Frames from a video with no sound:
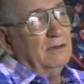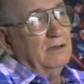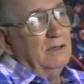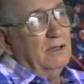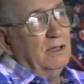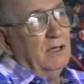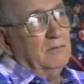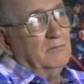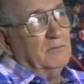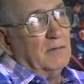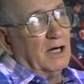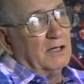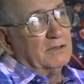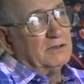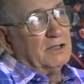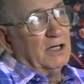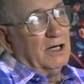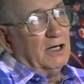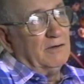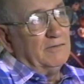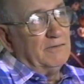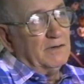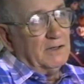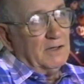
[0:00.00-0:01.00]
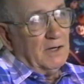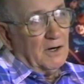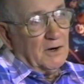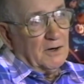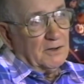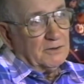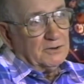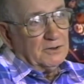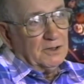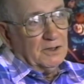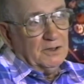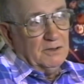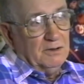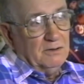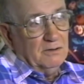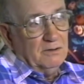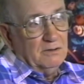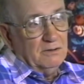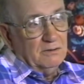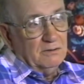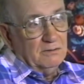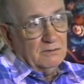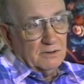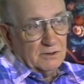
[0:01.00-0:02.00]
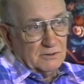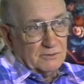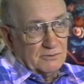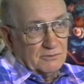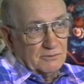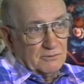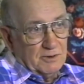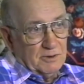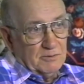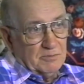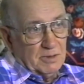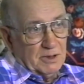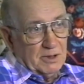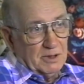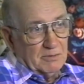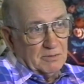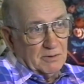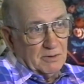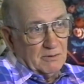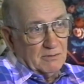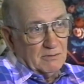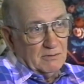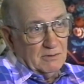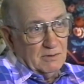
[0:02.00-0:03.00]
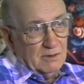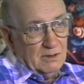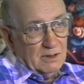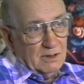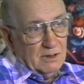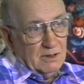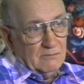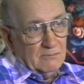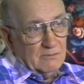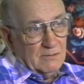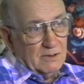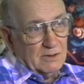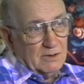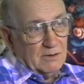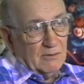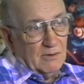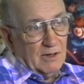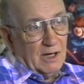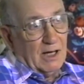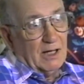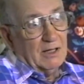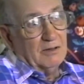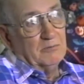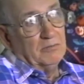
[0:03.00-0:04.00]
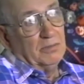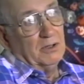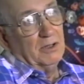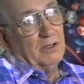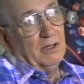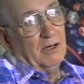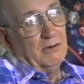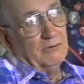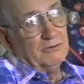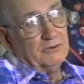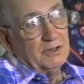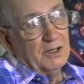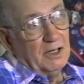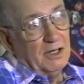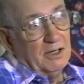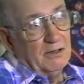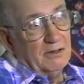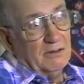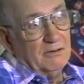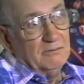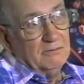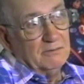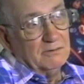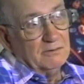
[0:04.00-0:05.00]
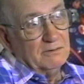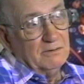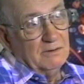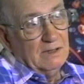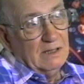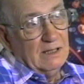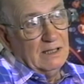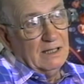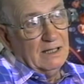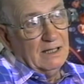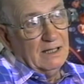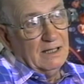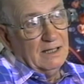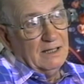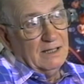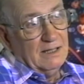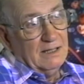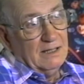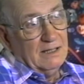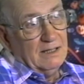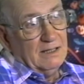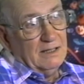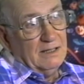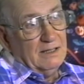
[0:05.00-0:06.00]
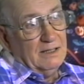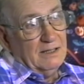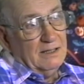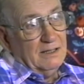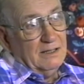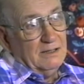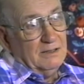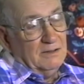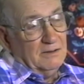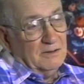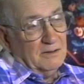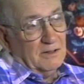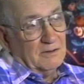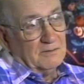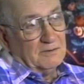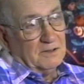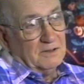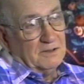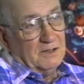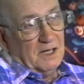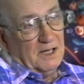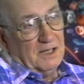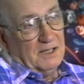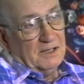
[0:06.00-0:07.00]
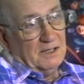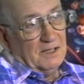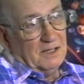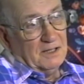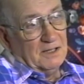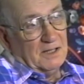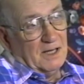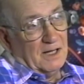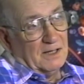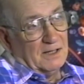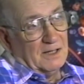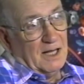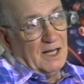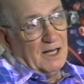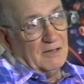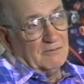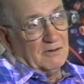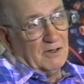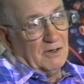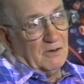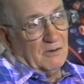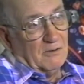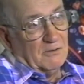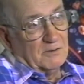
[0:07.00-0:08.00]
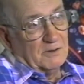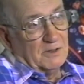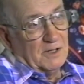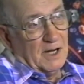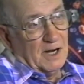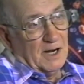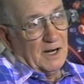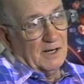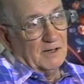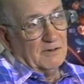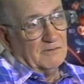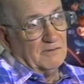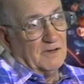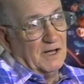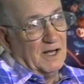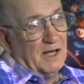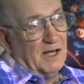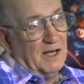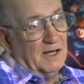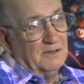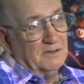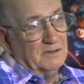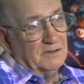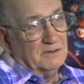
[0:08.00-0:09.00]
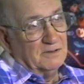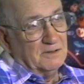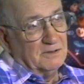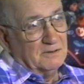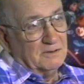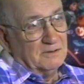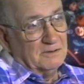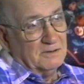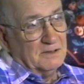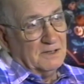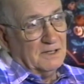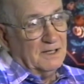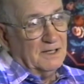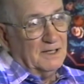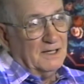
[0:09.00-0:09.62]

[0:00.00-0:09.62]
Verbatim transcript: and myself and Archie, just three people, would go out and put on shows. You know, today they got to have a whole caravan and